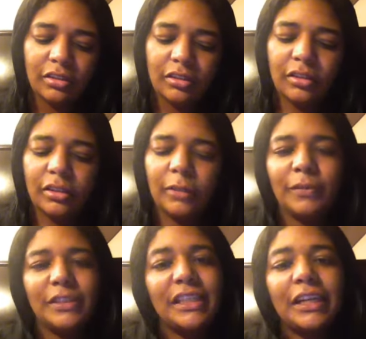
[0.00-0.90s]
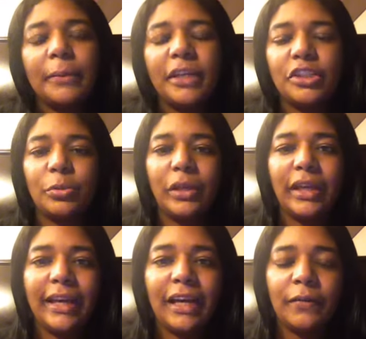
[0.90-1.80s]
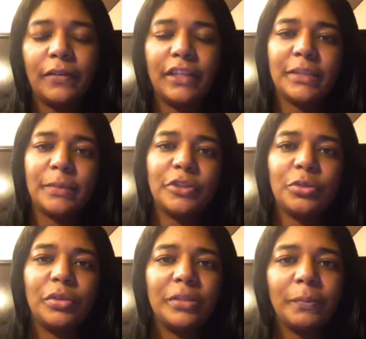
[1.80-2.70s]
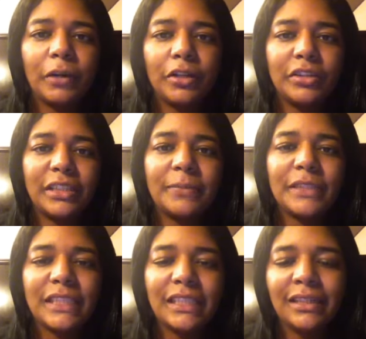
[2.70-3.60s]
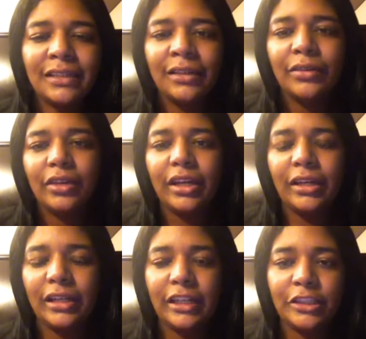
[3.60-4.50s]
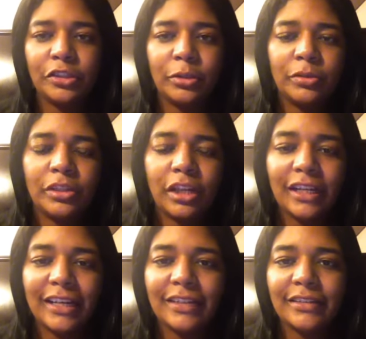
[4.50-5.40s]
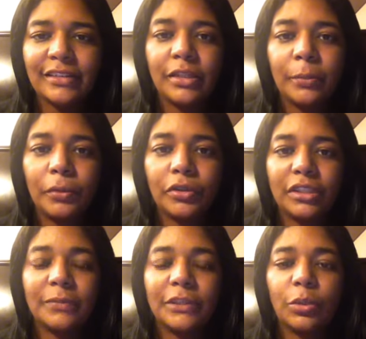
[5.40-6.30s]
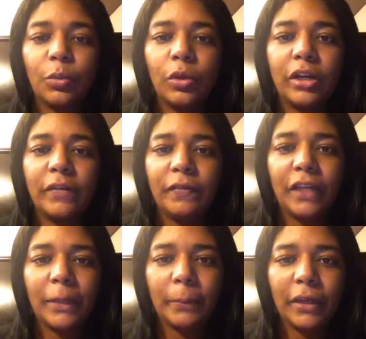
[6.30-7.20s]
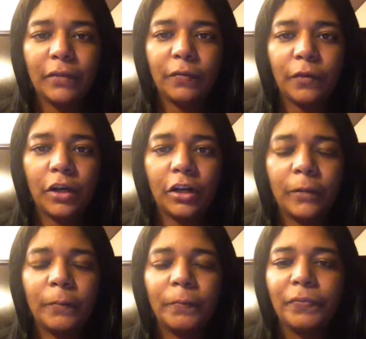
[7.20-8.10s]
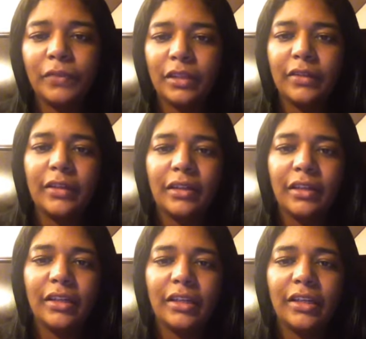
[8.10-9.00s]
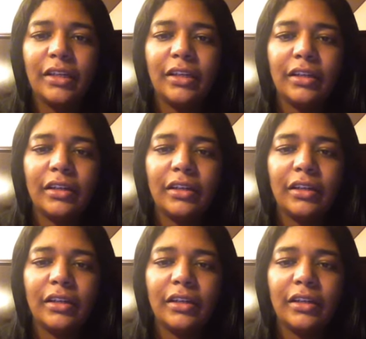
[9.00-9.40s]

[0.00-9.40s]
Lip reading: The second match we have is between Dempsey and Angelo Dawkins. Dempsey won via pinfall. He